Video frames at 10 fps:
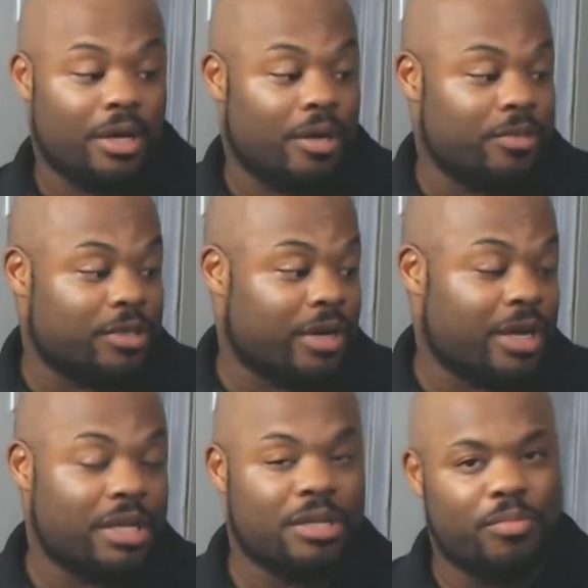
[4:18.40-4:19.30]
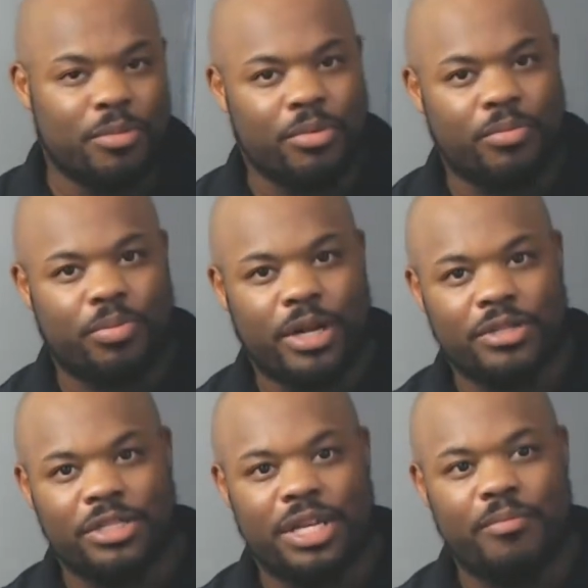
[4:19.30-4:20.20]
He's a great guy. Some people
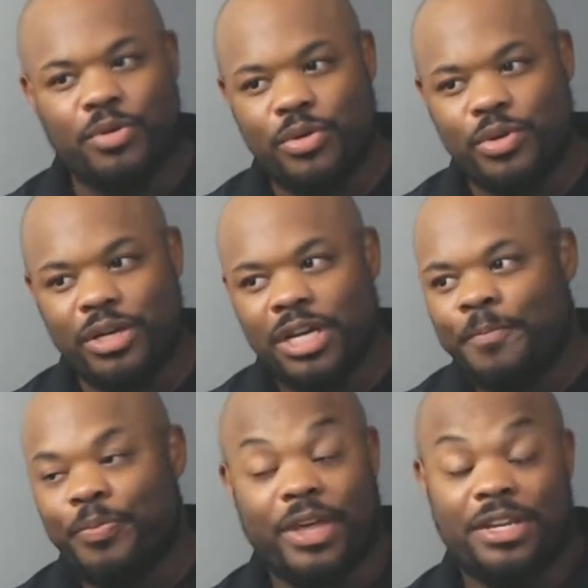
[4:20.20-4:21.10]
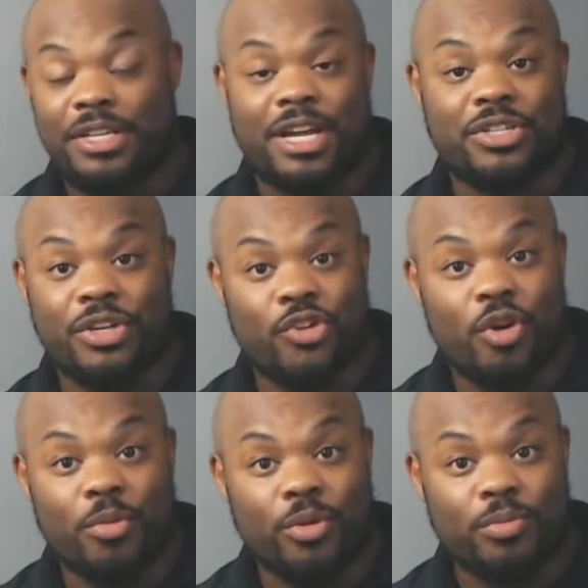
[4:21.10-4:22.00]
pronounce his name Moog. That is actually a
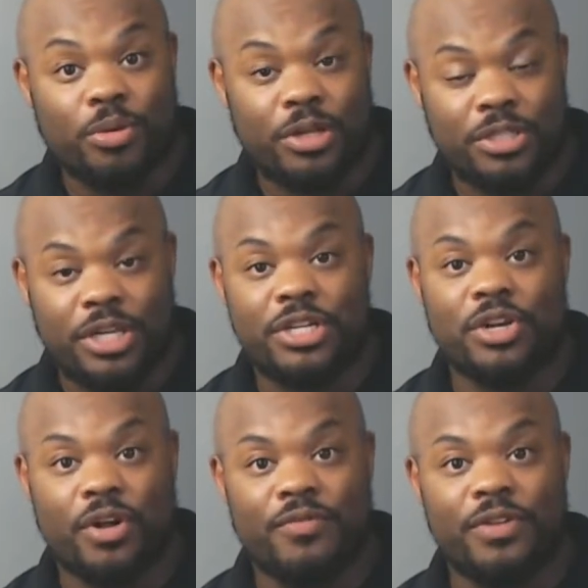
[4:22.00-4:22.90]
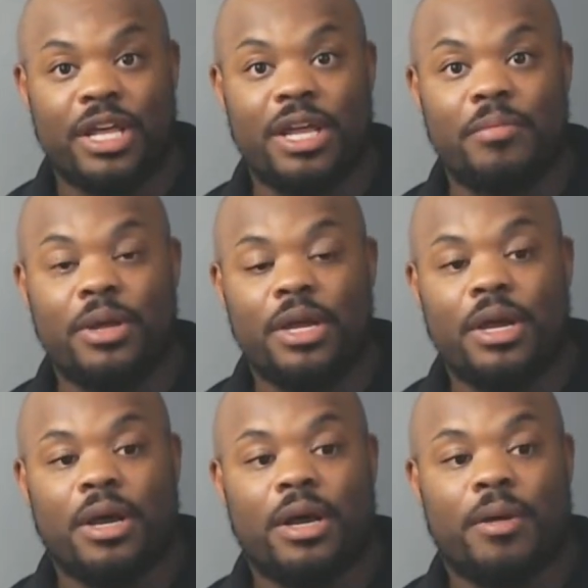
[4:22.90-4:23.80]
normal pronunciation of the name.
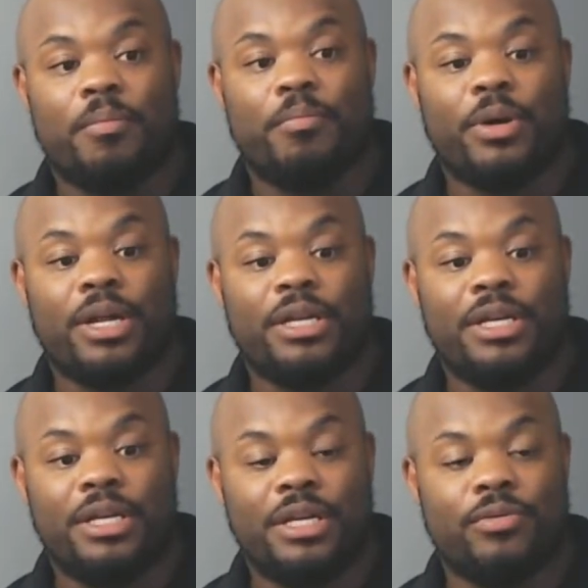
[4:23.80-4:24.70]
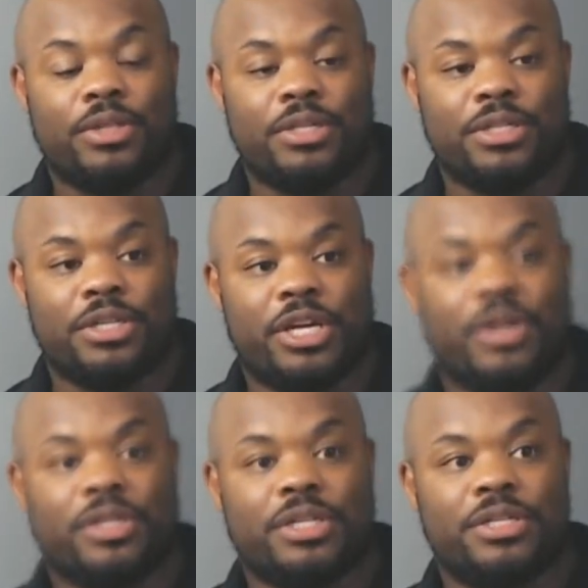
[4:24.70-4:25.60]
But he, with his Dutch
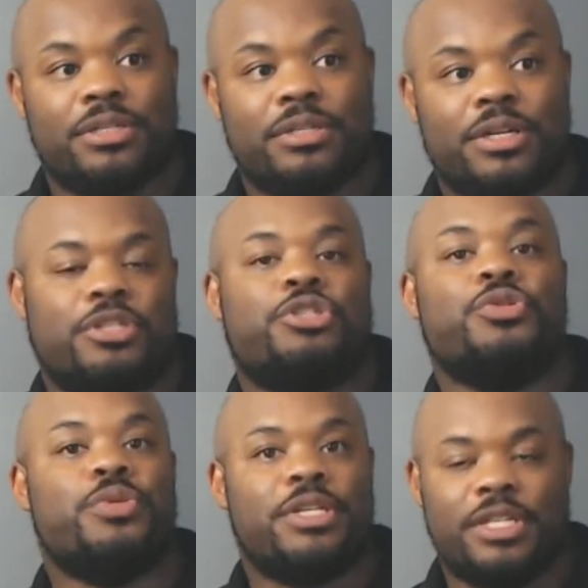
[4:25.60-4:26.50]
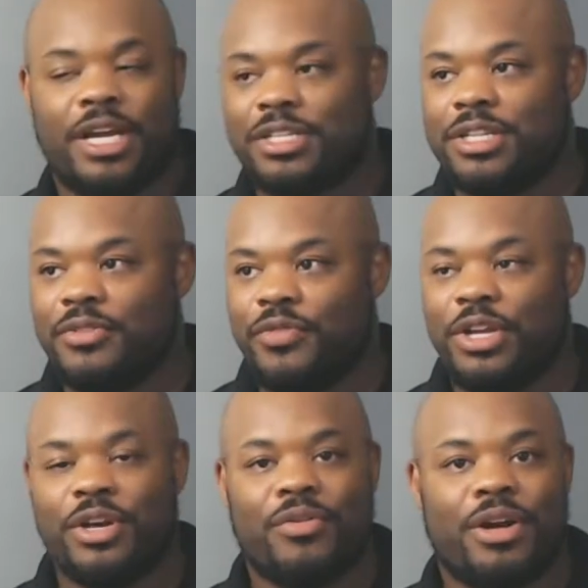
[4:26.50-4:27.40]
heritage, chooses, he actually did a
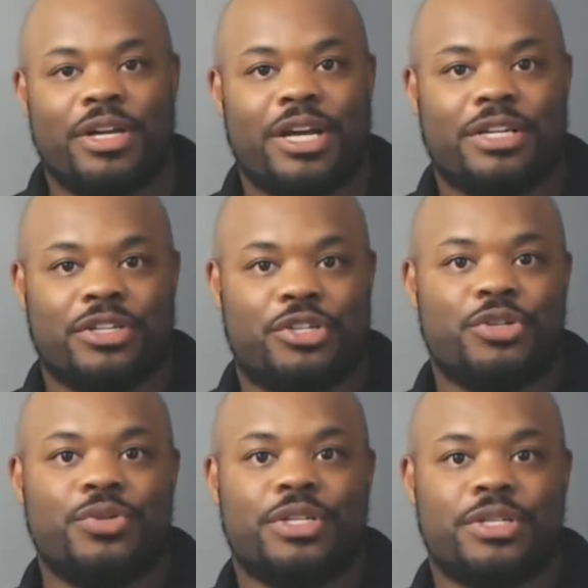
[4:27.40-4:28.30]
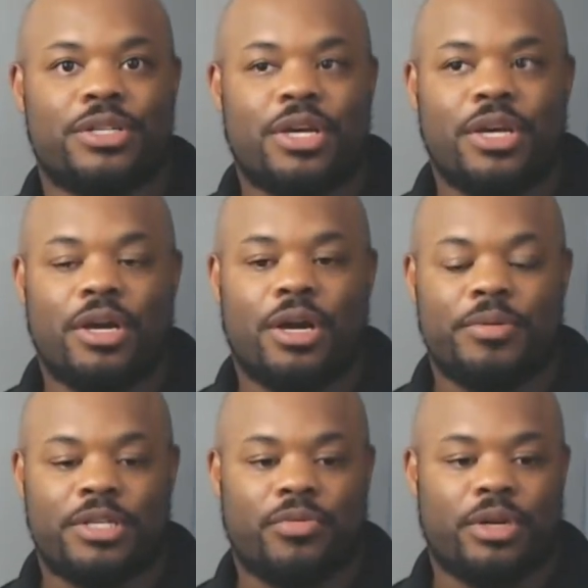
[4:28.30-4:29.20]
video on it. He actually chooses,
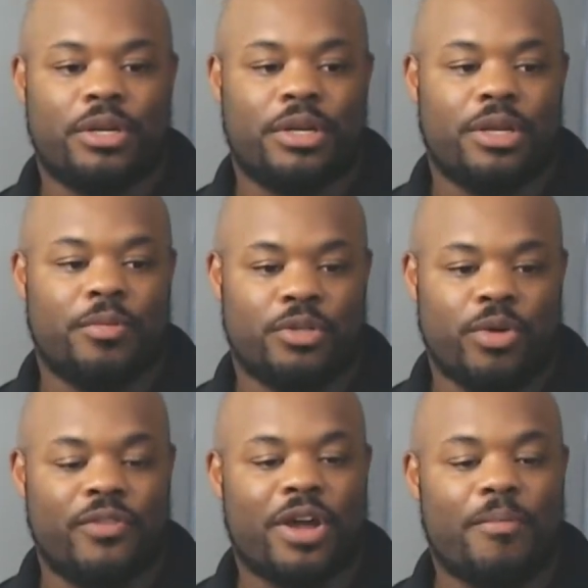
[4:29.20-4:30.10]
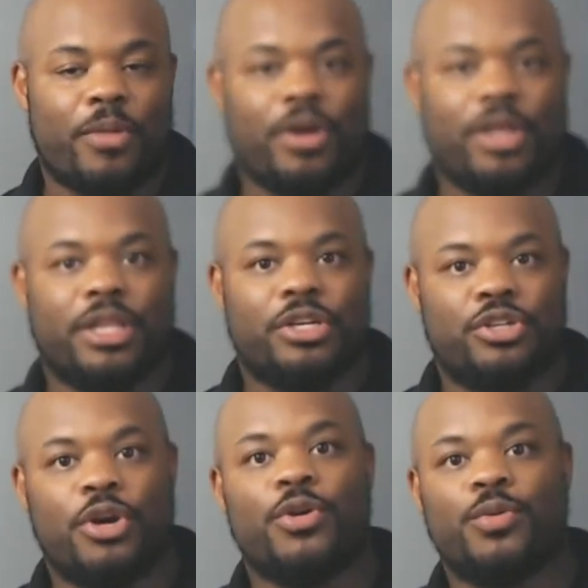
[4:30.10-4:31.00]
he said when him and his wife got married, they
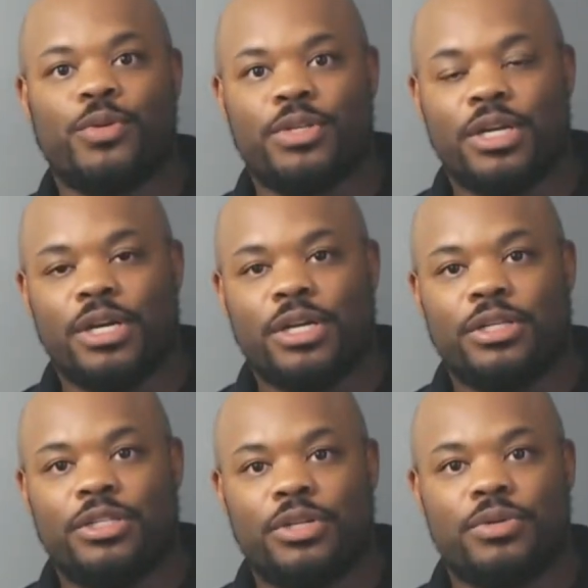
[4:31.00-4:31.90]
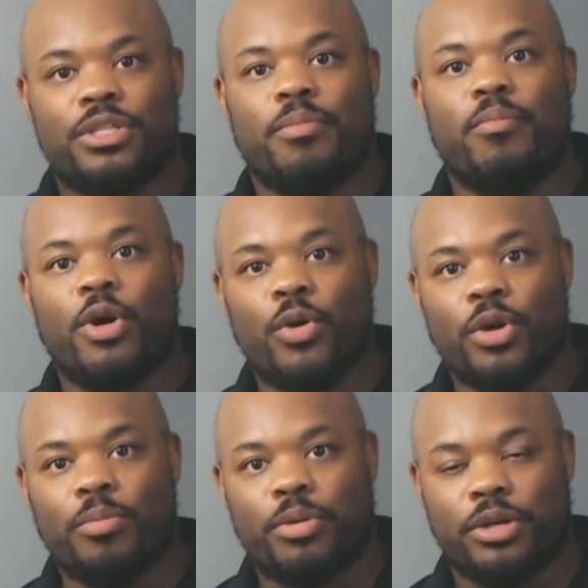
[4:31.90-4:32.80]
chose to use the
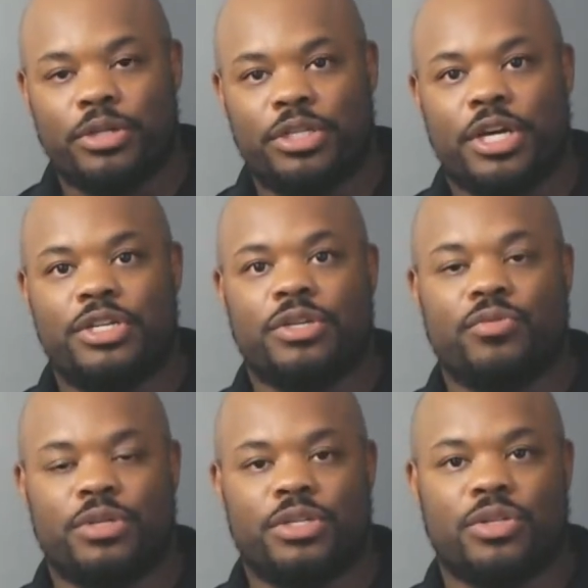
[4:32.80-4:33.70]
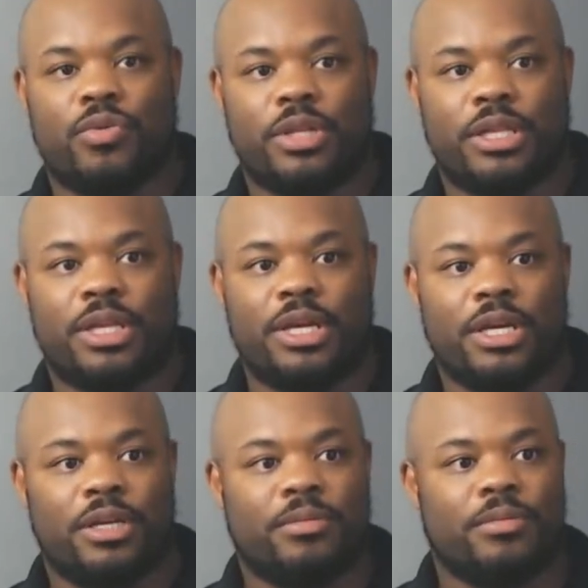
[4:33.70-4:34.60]
Moog pronunciation, which is the one that
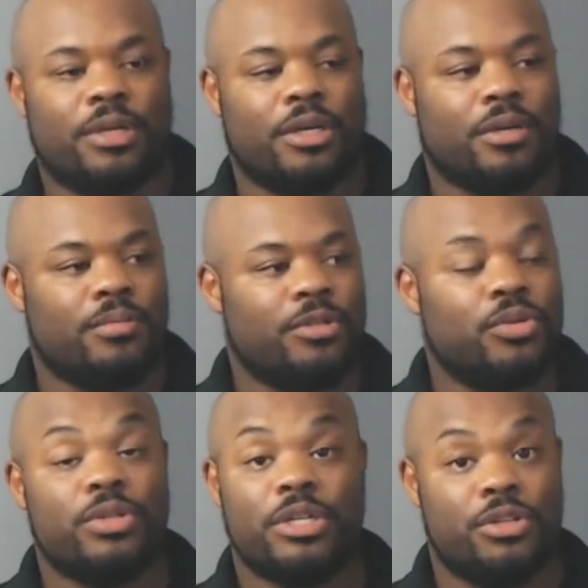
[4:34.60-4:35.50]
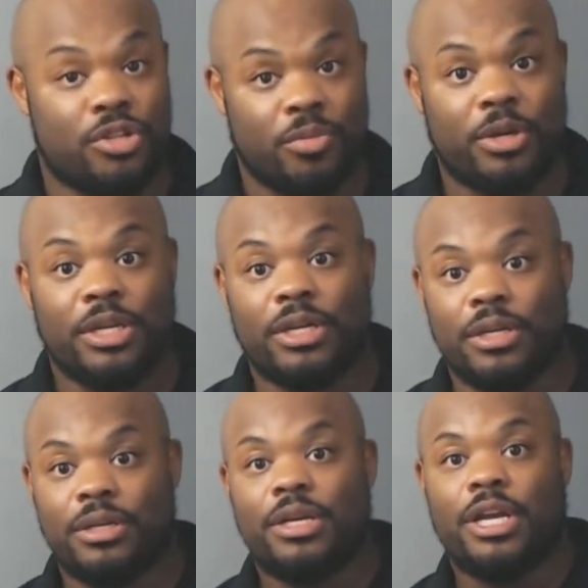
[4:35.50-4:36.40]
they use in Germany
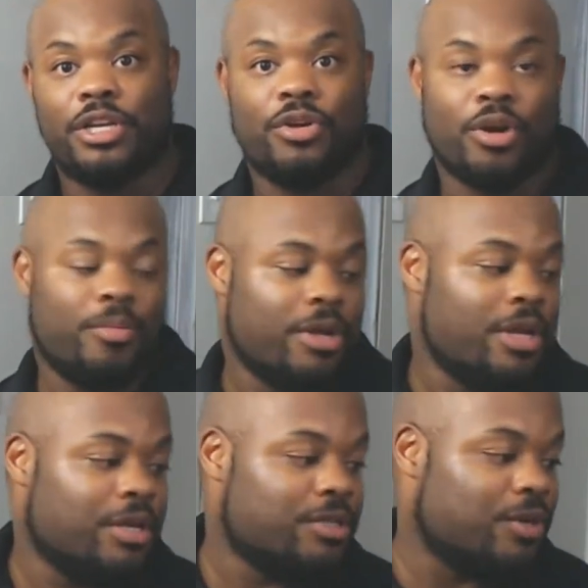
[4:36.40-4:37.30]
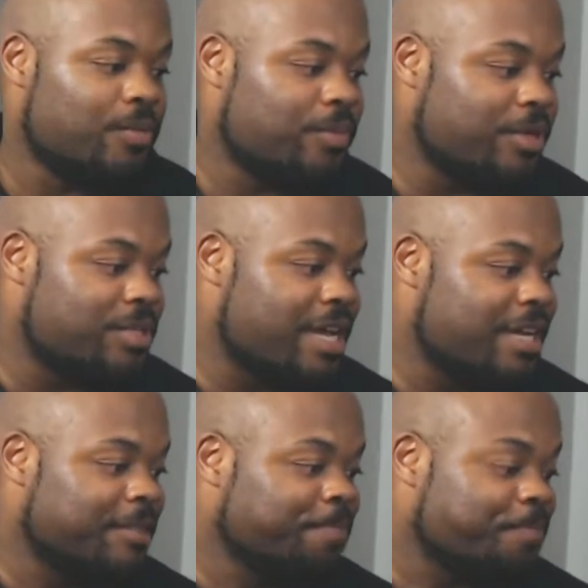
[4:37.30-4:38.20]
and in Europe. So there's that.